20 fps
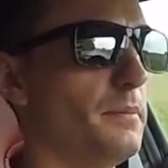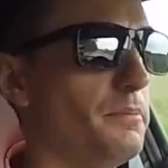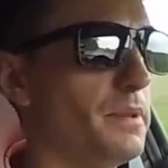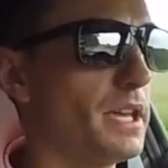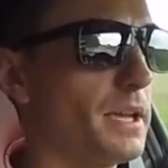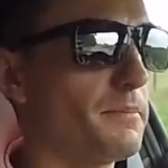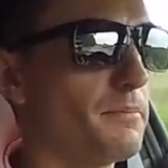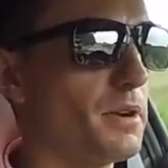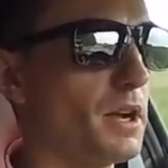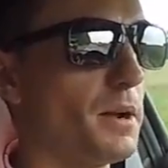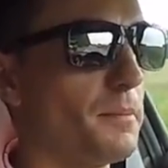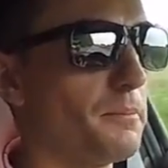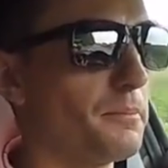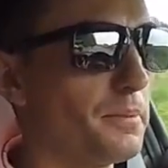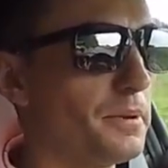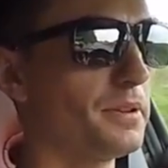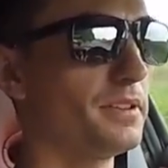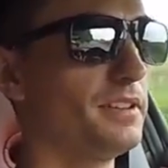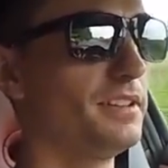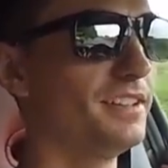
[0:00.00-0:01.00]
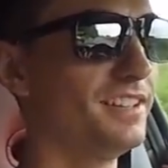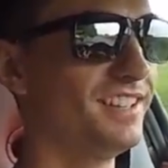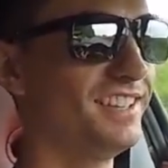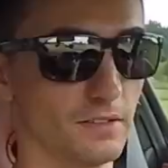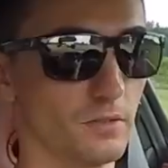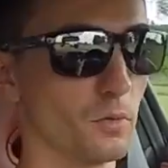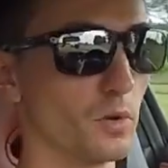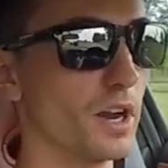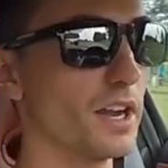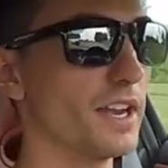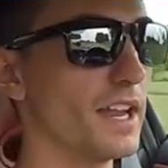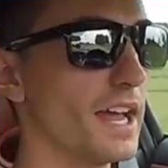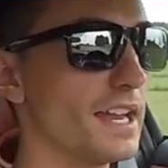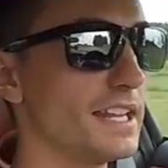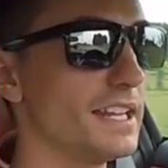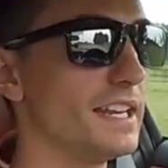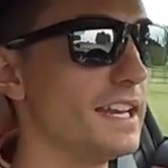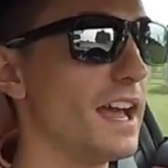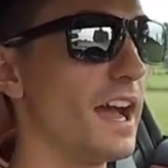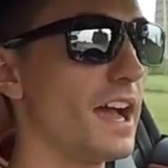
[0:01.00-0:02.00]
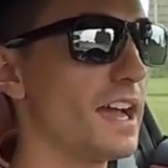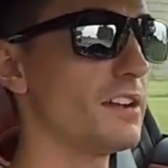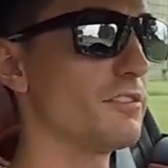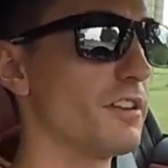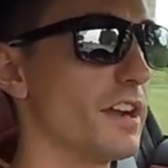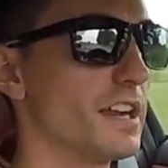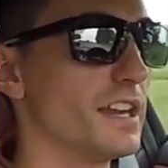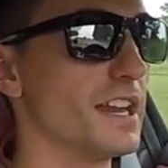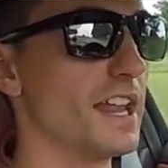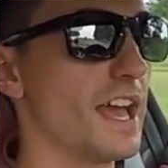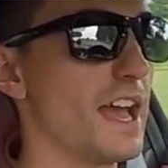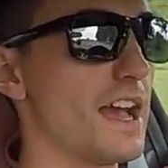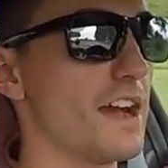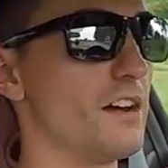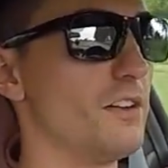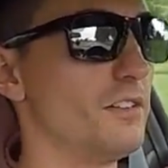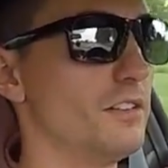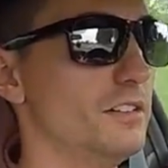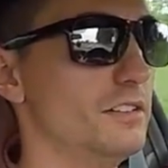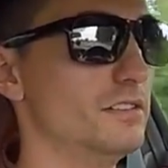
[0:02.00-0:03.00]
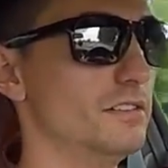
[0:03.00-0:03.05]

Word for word: Big bump. We're at 99 right now.